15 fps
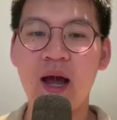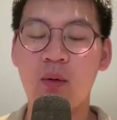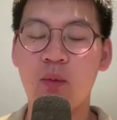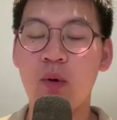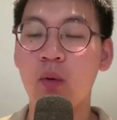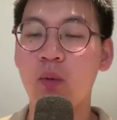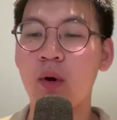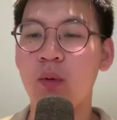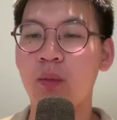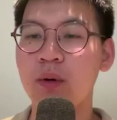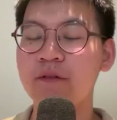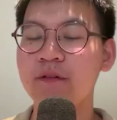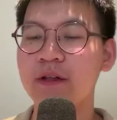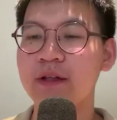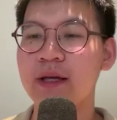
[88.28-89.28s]

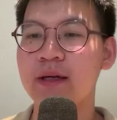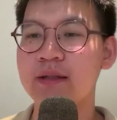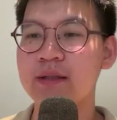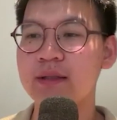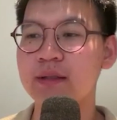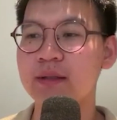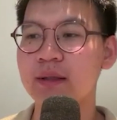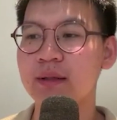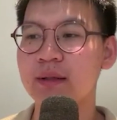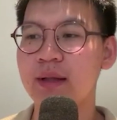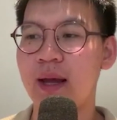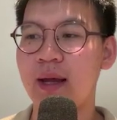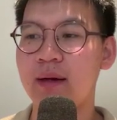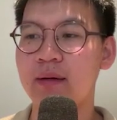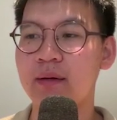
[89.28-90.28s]
one of the things
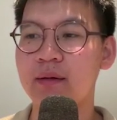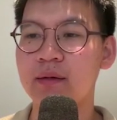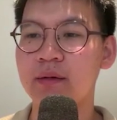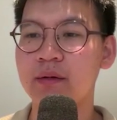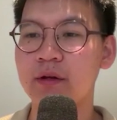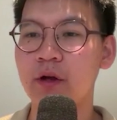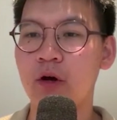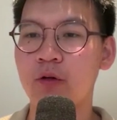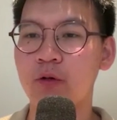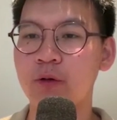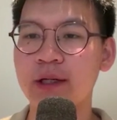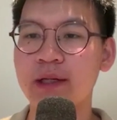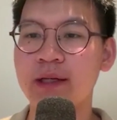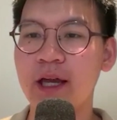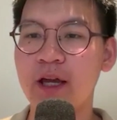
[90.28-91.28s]
that
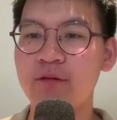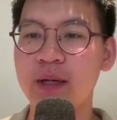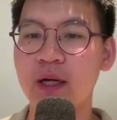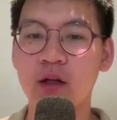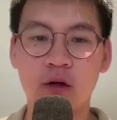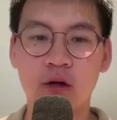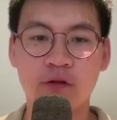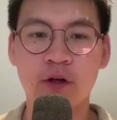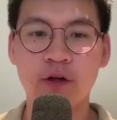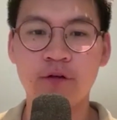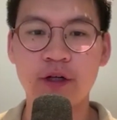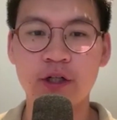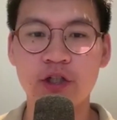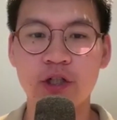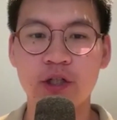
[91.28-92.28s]
really gave me a lot of
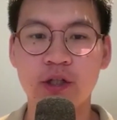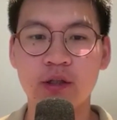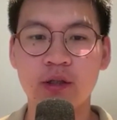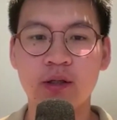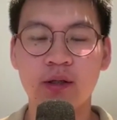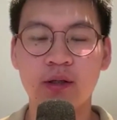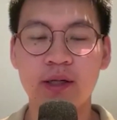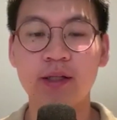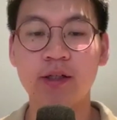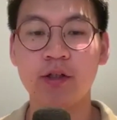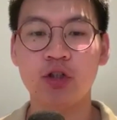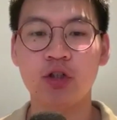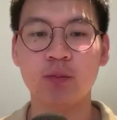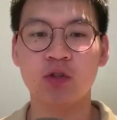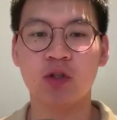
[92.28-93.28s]
conviction in
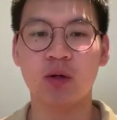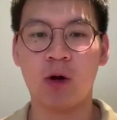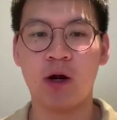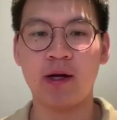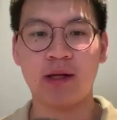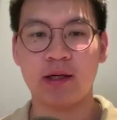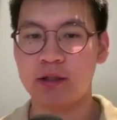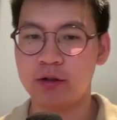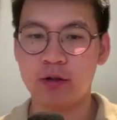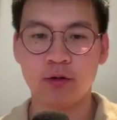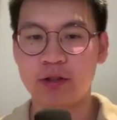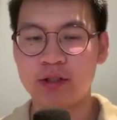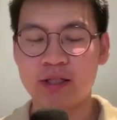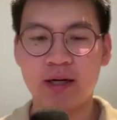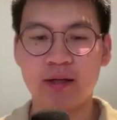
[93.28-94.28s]
YouTube script writing
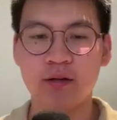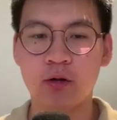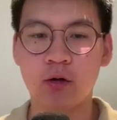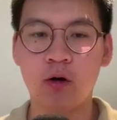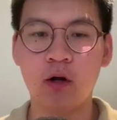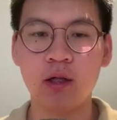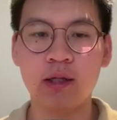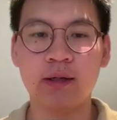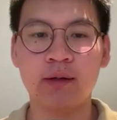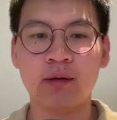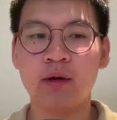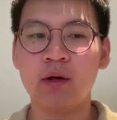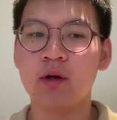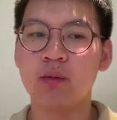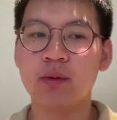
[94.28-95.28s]
and deciding to go all in
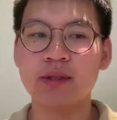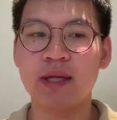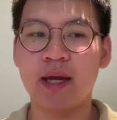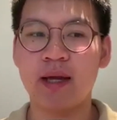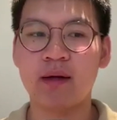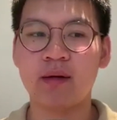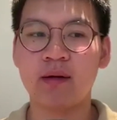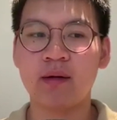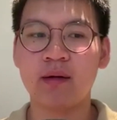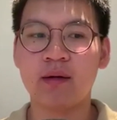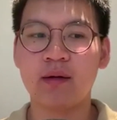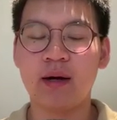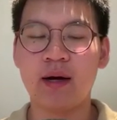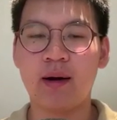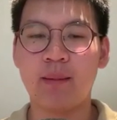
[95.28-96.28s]
was that
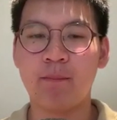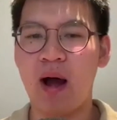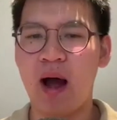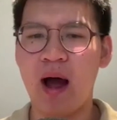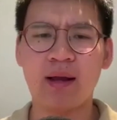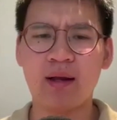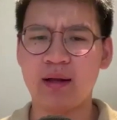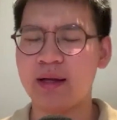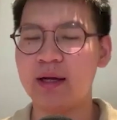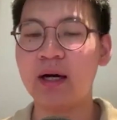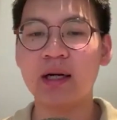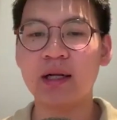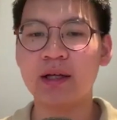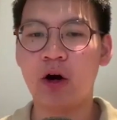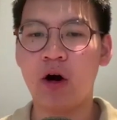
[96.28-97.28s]
I like
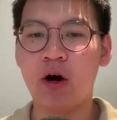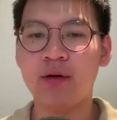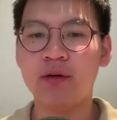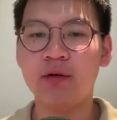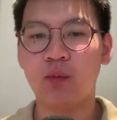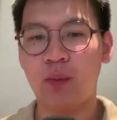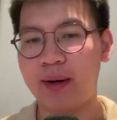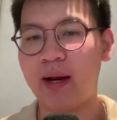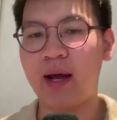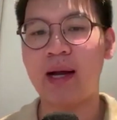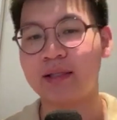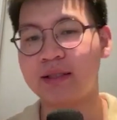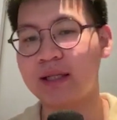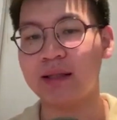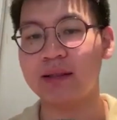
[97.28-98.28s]
early on when I
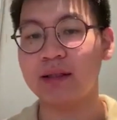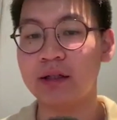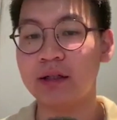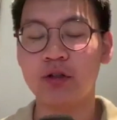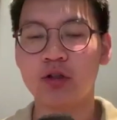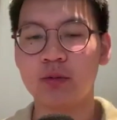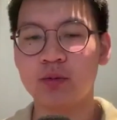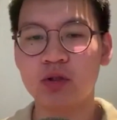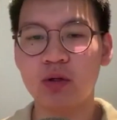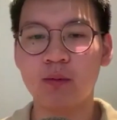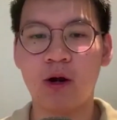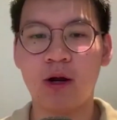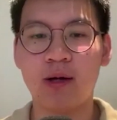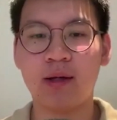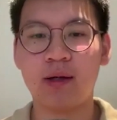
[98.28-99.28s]
started YouTube script
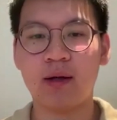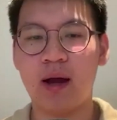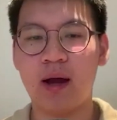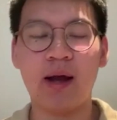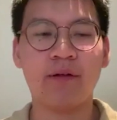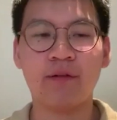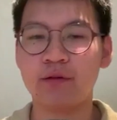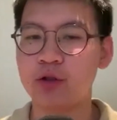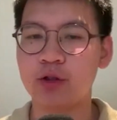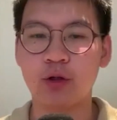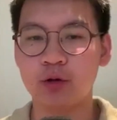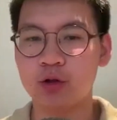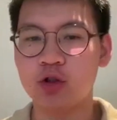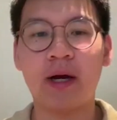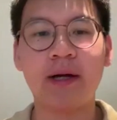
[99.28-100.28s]
writing, I
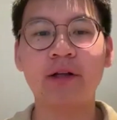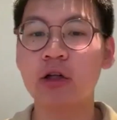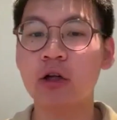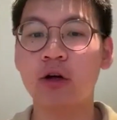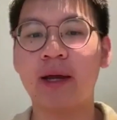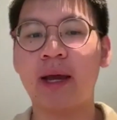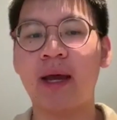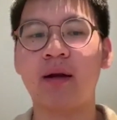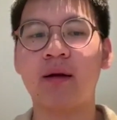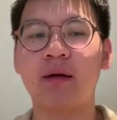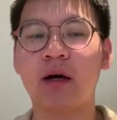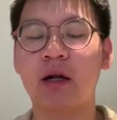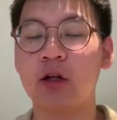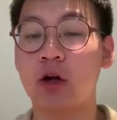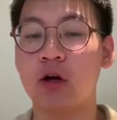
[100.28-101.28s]
tried to look at
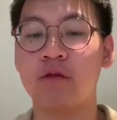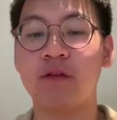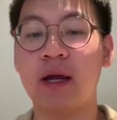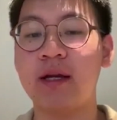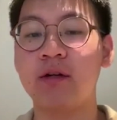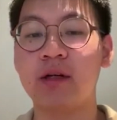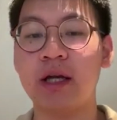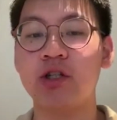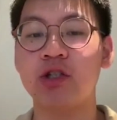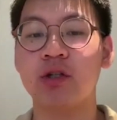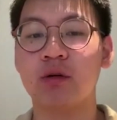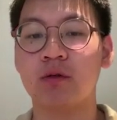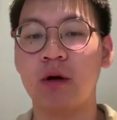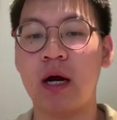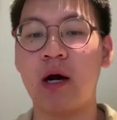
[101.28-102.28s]
a lot of the
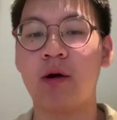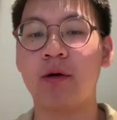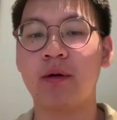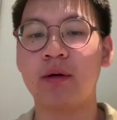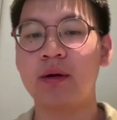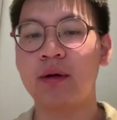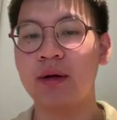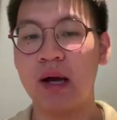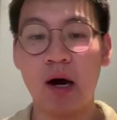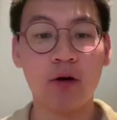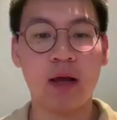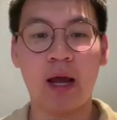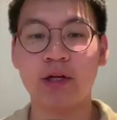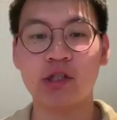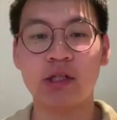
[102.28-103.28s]
education around how
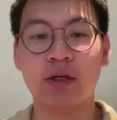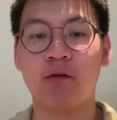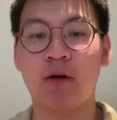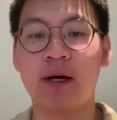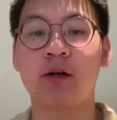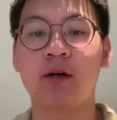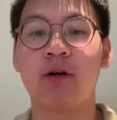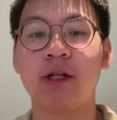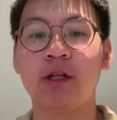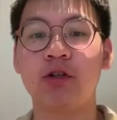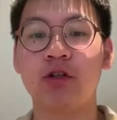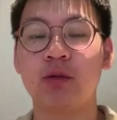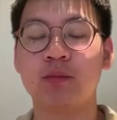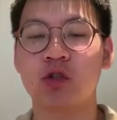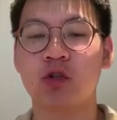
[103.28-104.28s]
to actually write a great
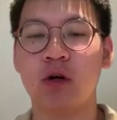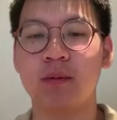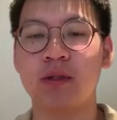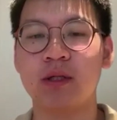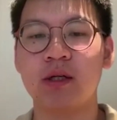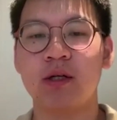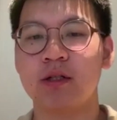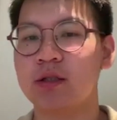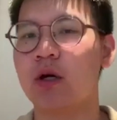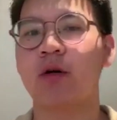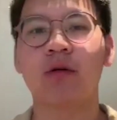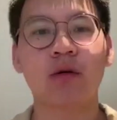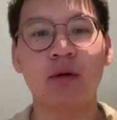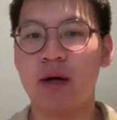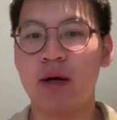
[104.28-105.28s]
YouTube script.
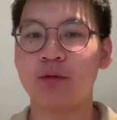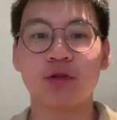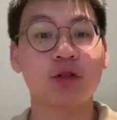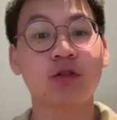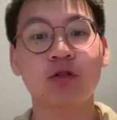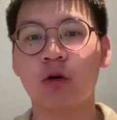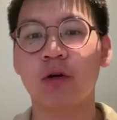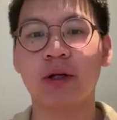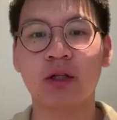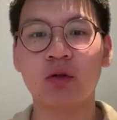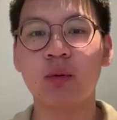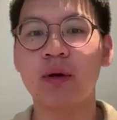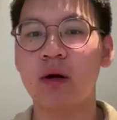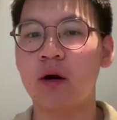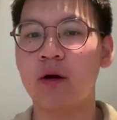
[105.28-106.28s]
So I was scrolling
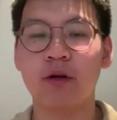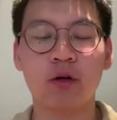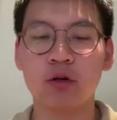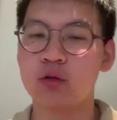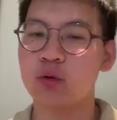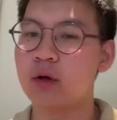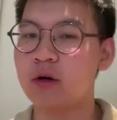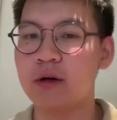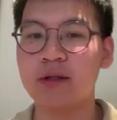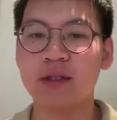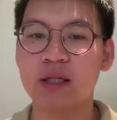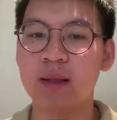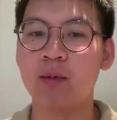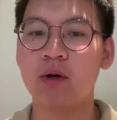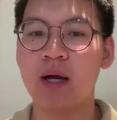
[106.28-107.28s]
Twitter, Twitter there's a
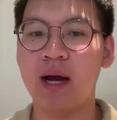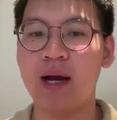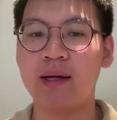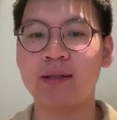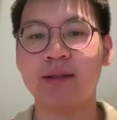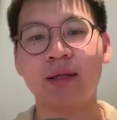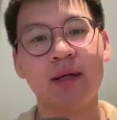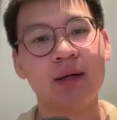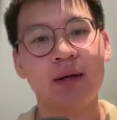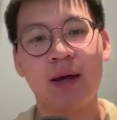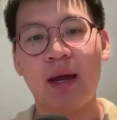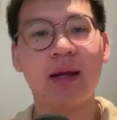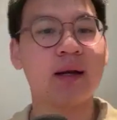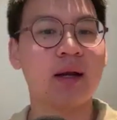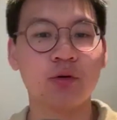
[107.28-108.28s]
couple guys,
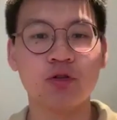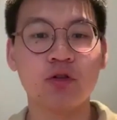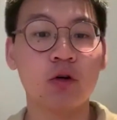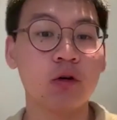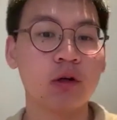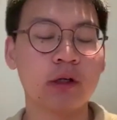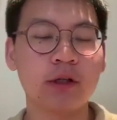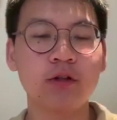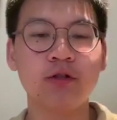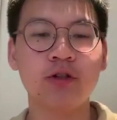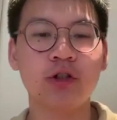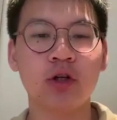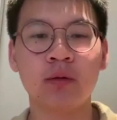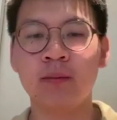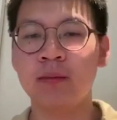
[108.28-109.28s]
and I was scrolling
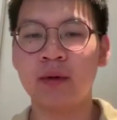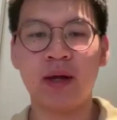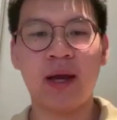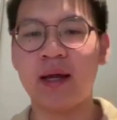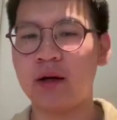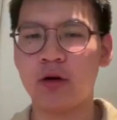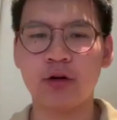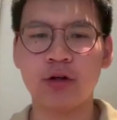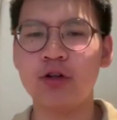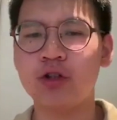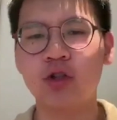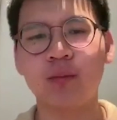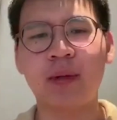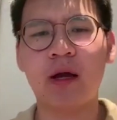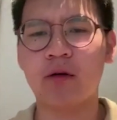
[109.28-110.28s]
YouTube, and on
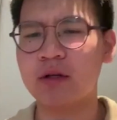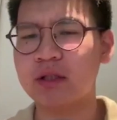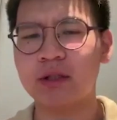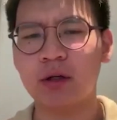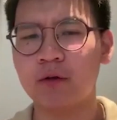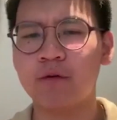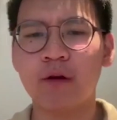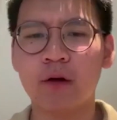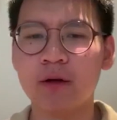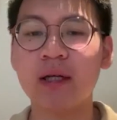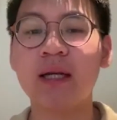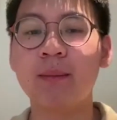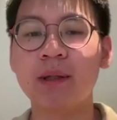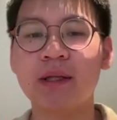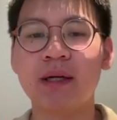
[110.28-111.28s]
YouTube there is very
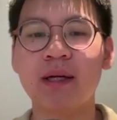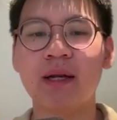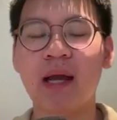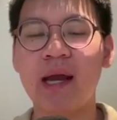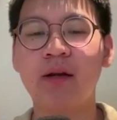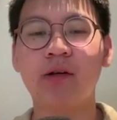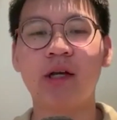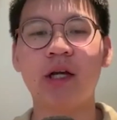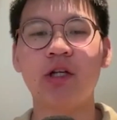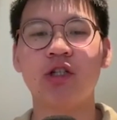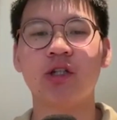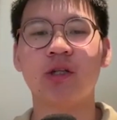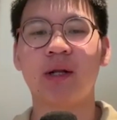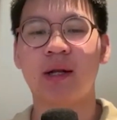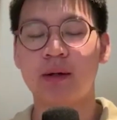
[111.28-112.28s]
limited
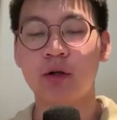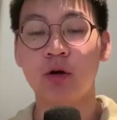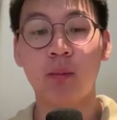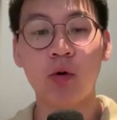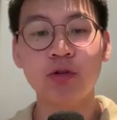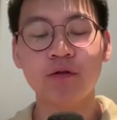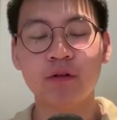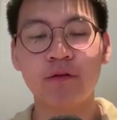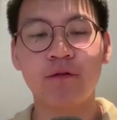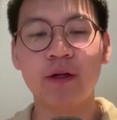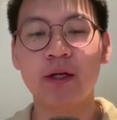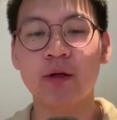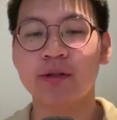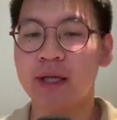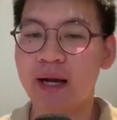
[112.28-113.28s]
education, and most of the
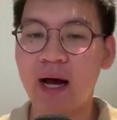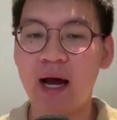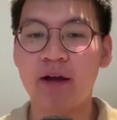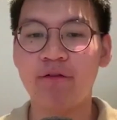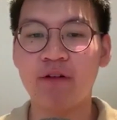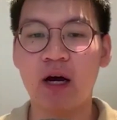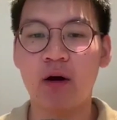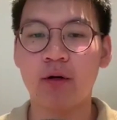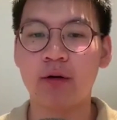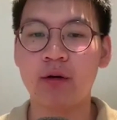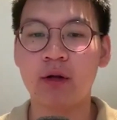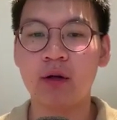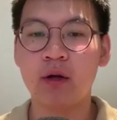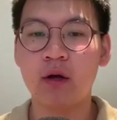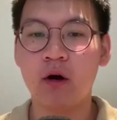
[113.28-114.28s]
videos that I found
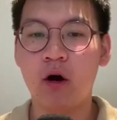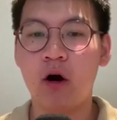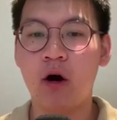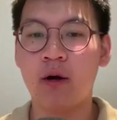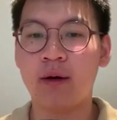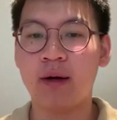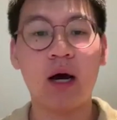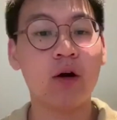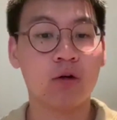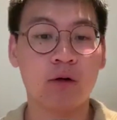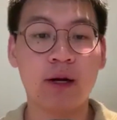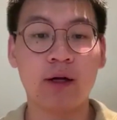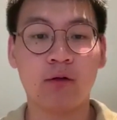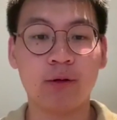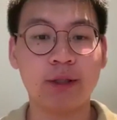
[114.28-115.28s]
on how to
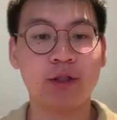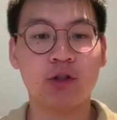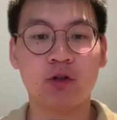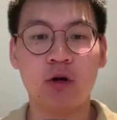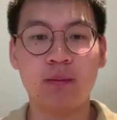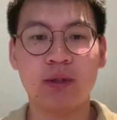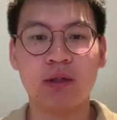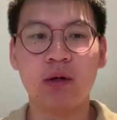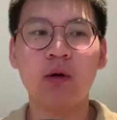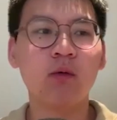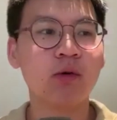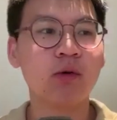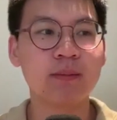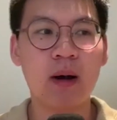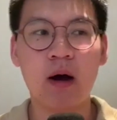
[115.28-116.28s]
write a great script
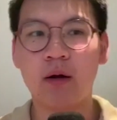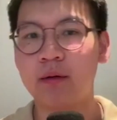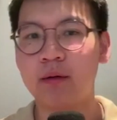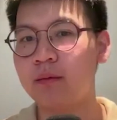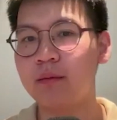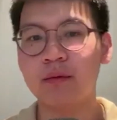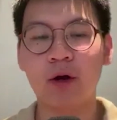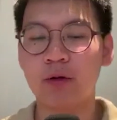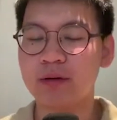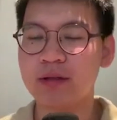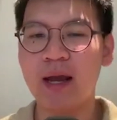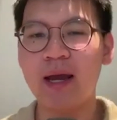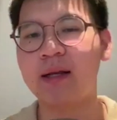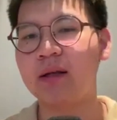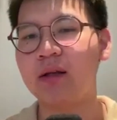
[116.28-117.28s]
was about
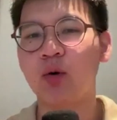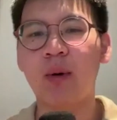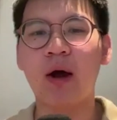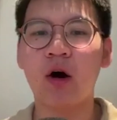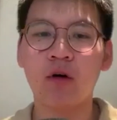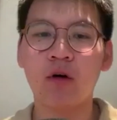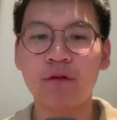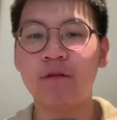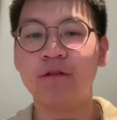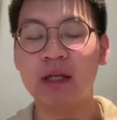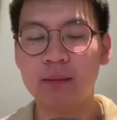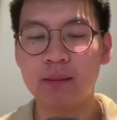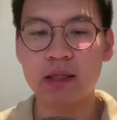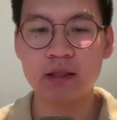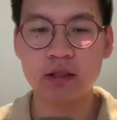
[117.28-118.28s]
10, 12,
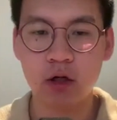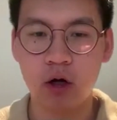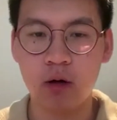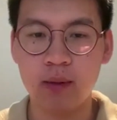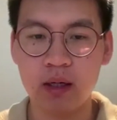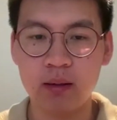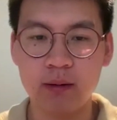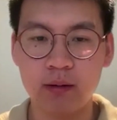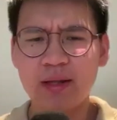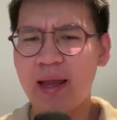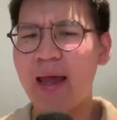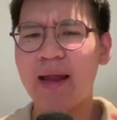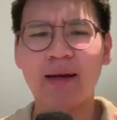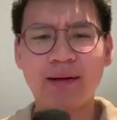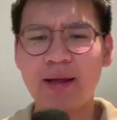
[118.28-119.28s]
15 minutes long maybe.
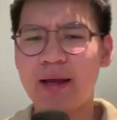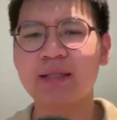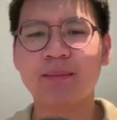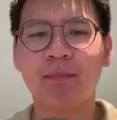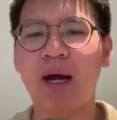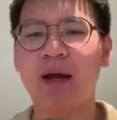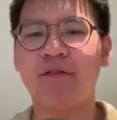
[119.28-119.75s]
And that is by